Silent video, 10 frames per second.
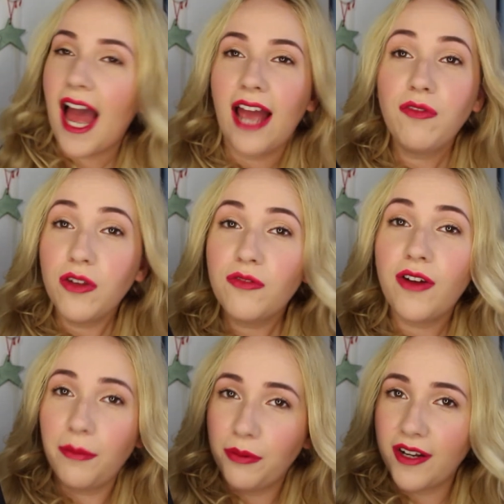I feel
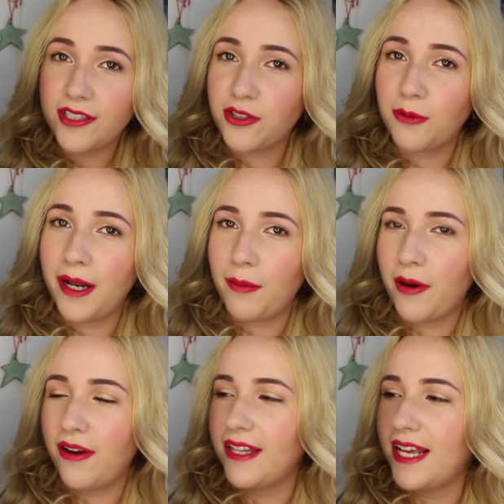very professional when I'm
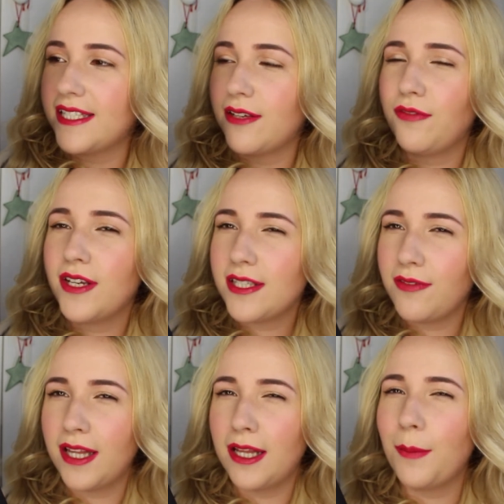wearing this. At first I
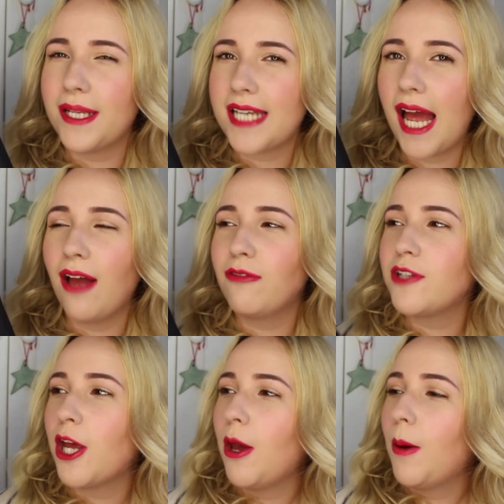felt a little bit
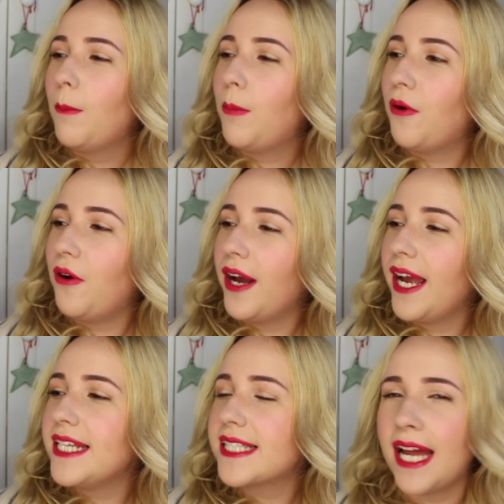daft, but
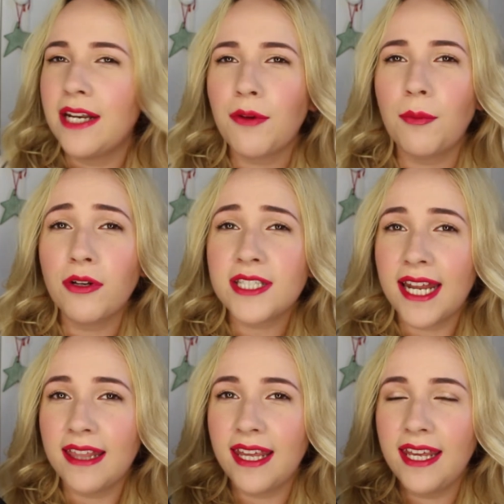it's kind of a must,
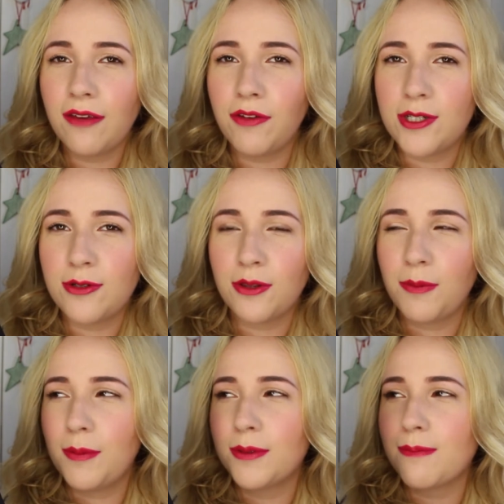I think, if you're doing other
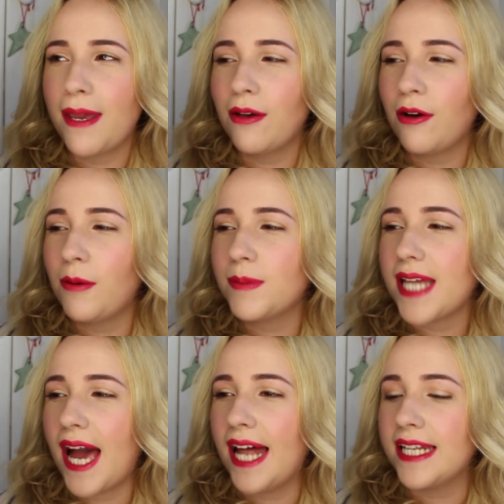people's makeups,
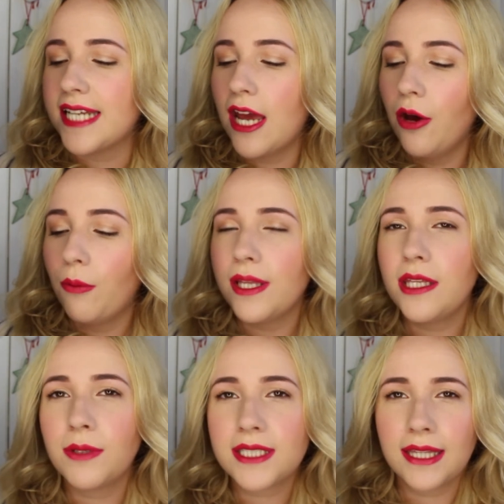and whether
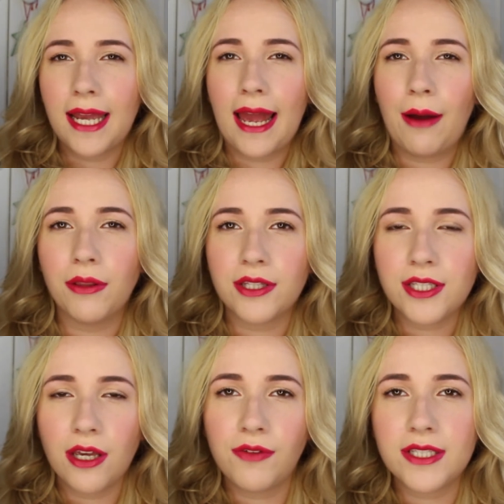you want to lie it out on the
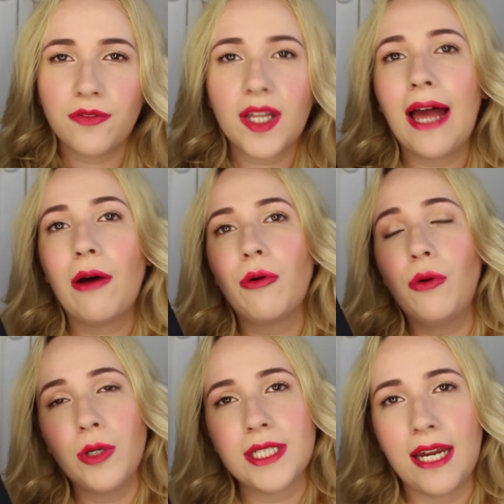surface flat
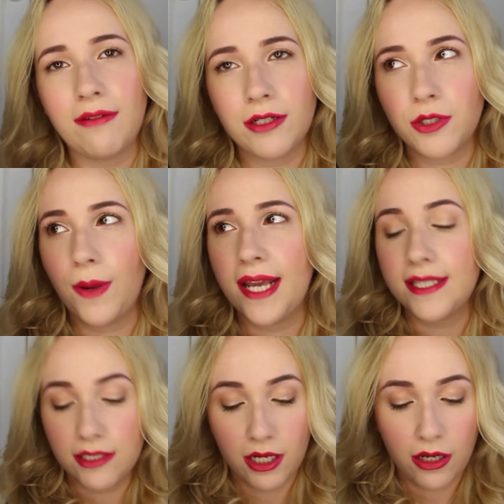or tie it around your
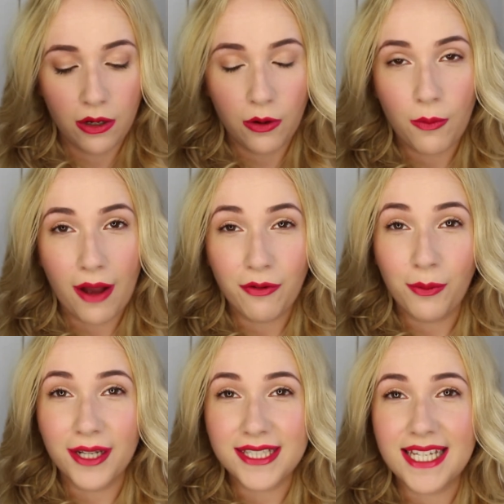waist, whatever
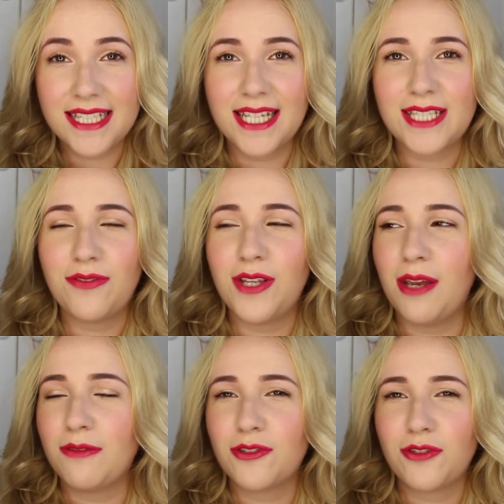works easiest for
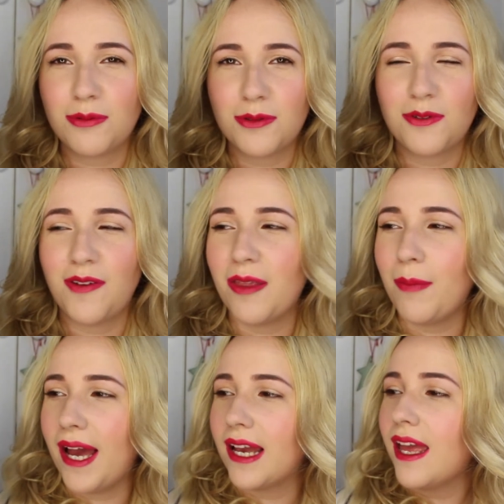you. I've just dropped some stuff out the
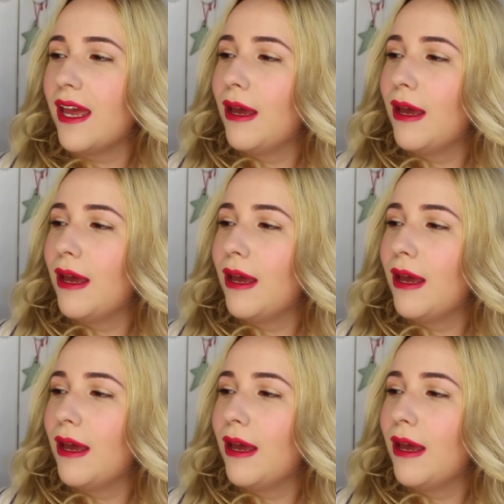bag.